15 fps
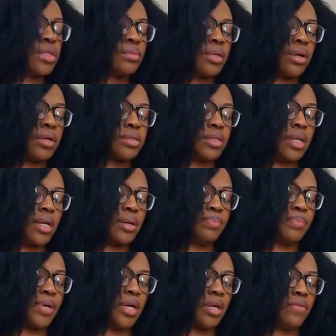something else that
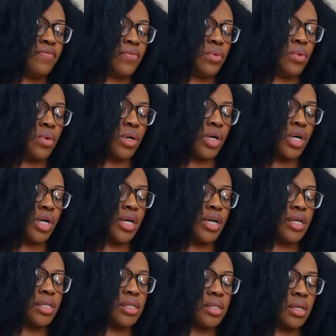I paid for
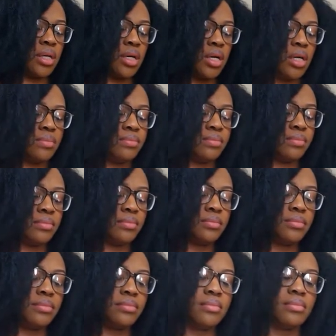is
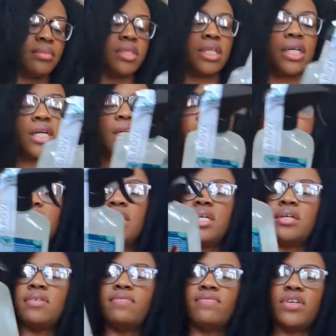the
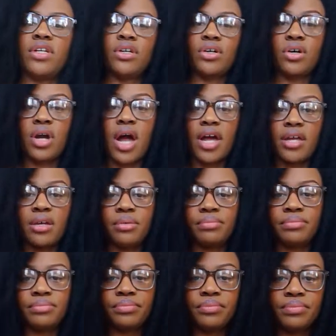cleaning vinegar
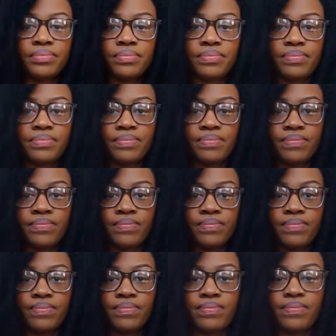item.
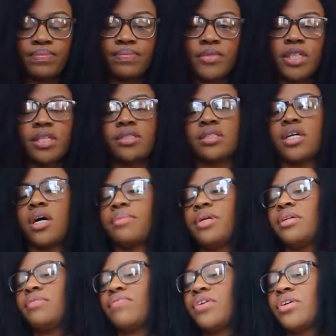Because, I
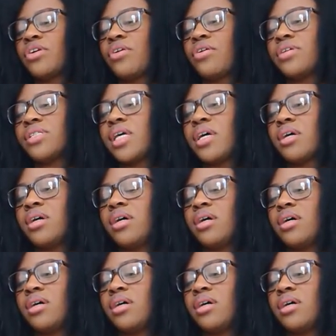mean, vinegar is like,